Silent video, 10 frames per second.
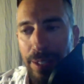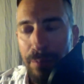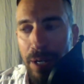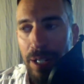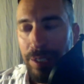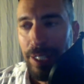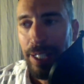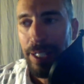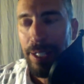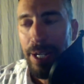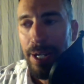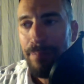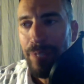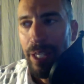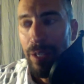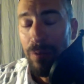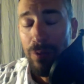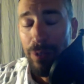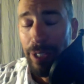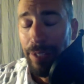the punk scene,
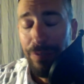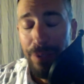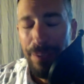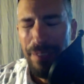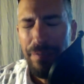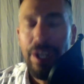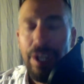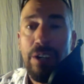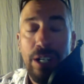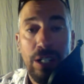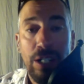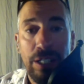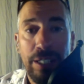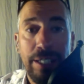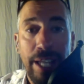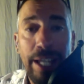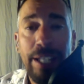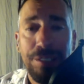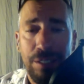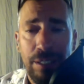really from the very early
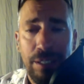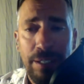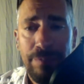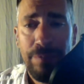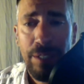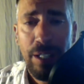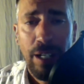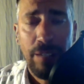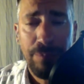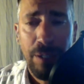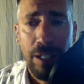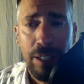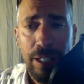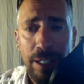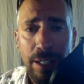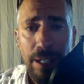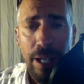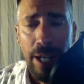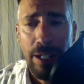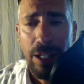days of punk
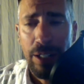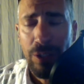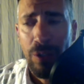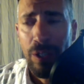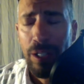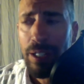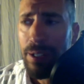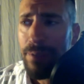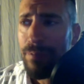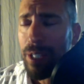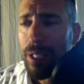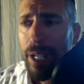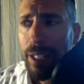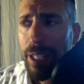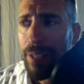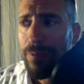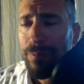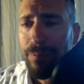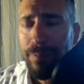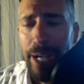and hardcore, like
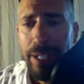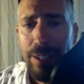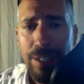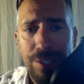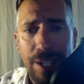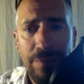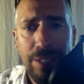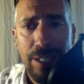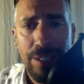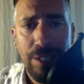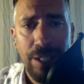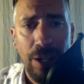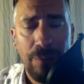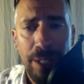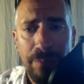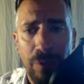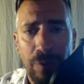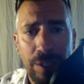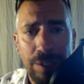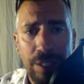back in the 70s. You know, people
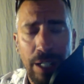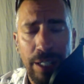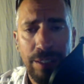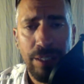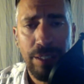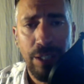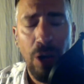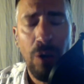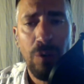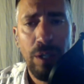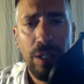were starting to go